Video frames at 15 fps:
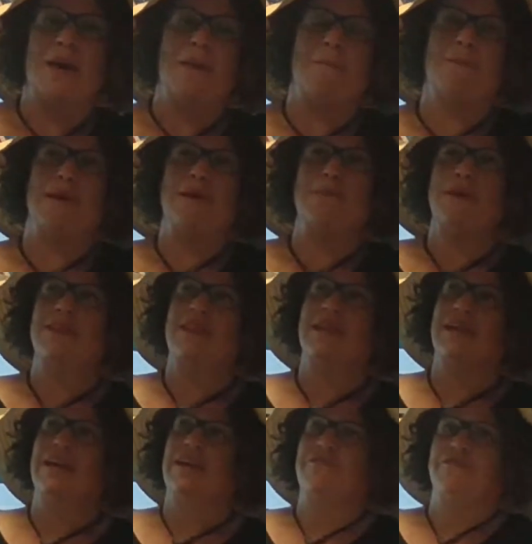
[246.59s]
Maybe they
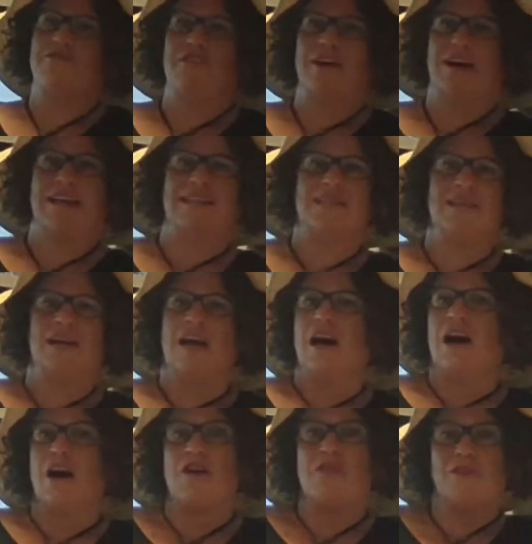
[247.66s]
can find
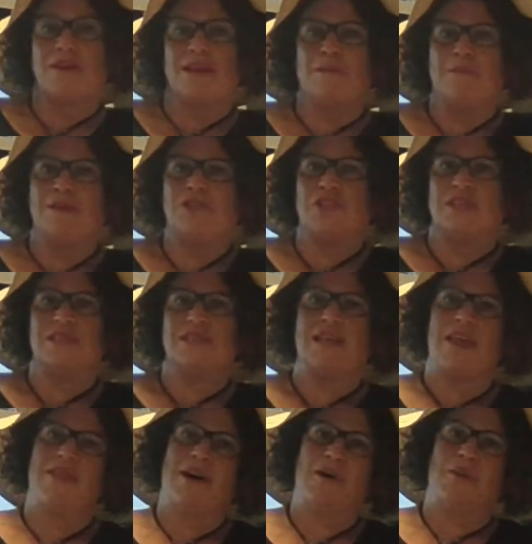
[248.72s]
other images
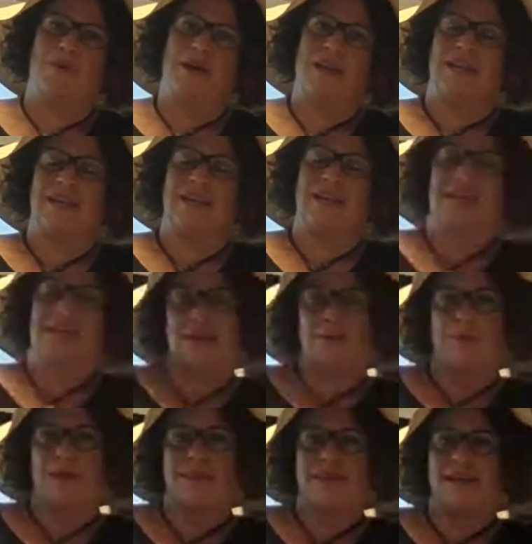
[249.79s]
that would connect
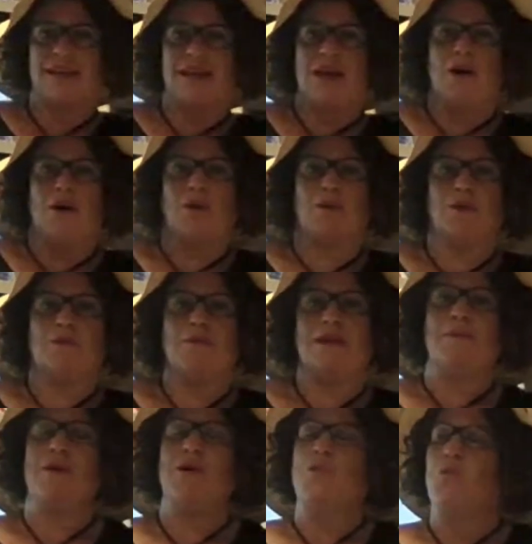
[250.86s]
with it, or
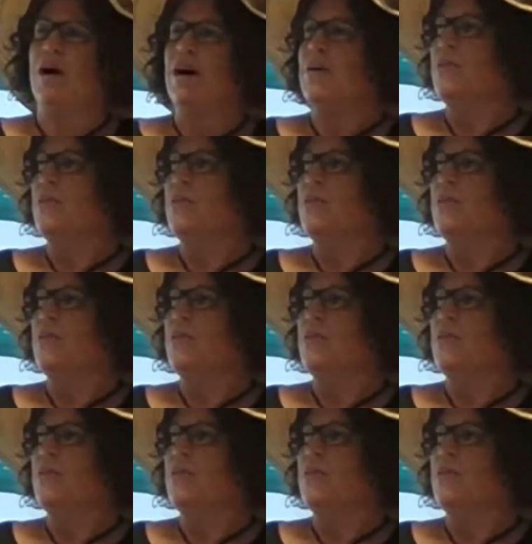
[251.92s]
maybe while